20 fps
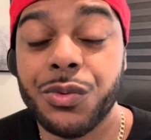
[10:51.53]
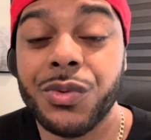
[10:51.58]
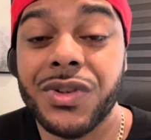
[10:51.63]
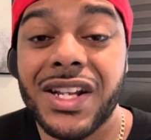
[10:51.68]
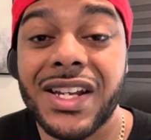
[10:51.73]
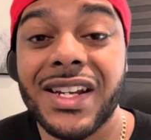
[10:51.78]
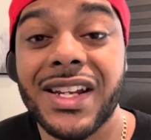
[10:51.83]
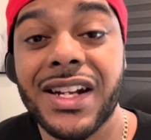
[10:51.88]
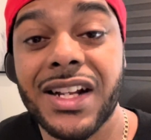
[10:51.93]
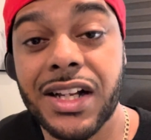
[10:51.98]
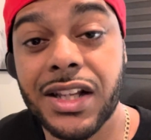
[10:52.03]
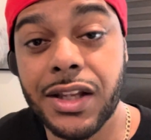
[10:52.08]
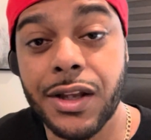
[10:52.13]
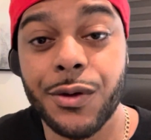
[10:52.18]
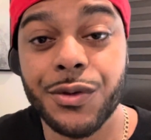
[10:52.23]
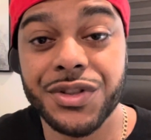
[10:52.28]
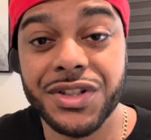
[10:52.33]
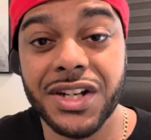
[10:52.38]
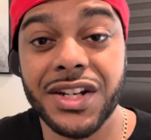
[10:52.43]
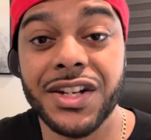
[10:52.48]
when they get a
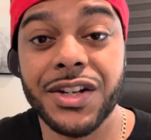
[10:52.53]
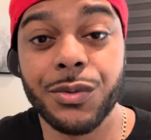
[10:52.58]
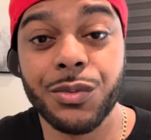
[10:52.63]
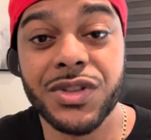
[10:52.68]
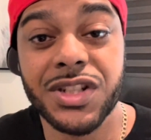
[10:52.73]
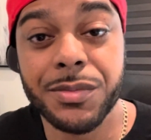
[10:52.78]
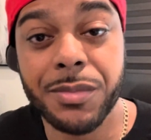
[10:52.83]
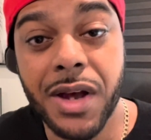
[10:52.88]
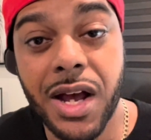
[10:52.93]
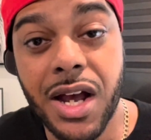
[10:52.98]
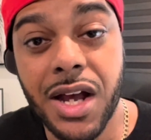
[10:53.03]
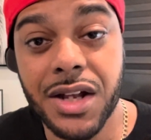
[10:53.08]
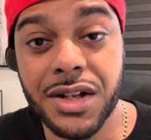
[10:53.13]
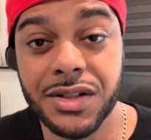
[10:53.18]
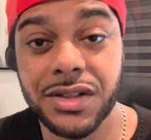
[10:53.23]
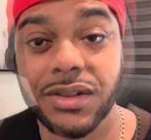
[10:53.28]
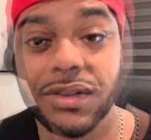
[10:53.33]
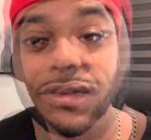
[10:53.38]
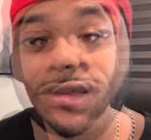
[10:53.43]
closed-ended response,